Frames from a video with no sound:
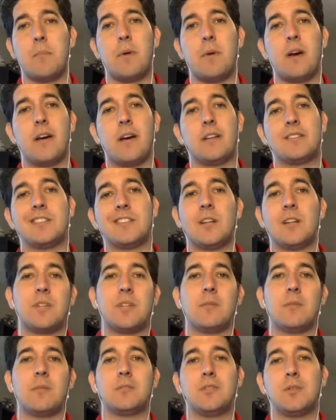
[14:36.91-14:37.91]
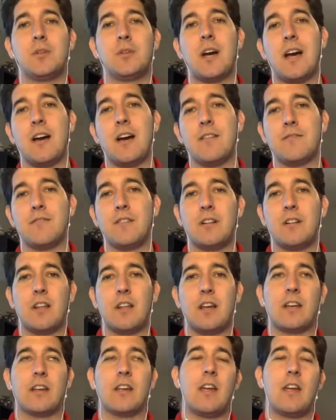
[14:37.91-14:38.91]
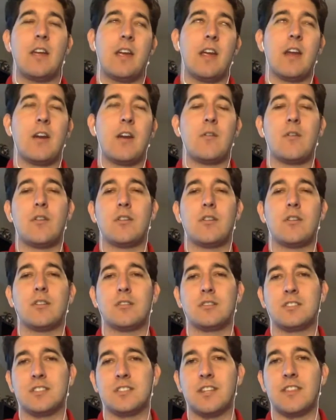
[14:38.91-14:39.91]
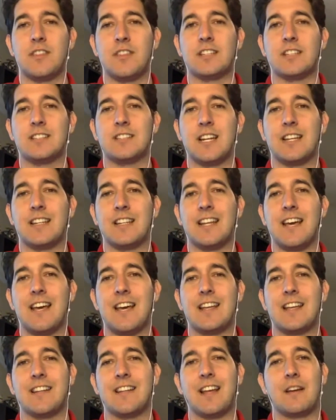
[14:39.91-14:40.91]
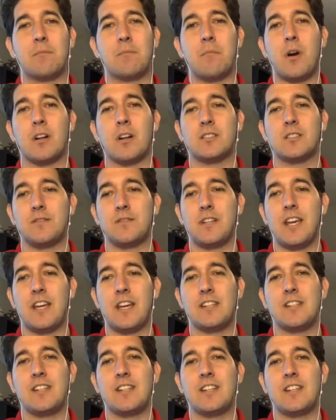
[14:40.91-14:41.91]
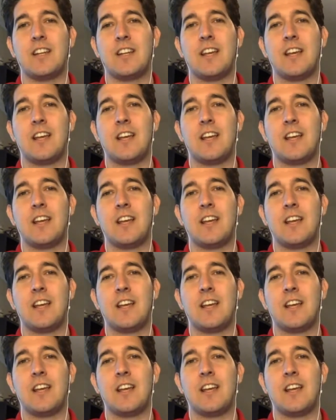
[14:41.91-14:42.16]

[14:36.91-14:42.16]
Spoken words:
but sometimes you have like errors, things like that, like bugs of the engine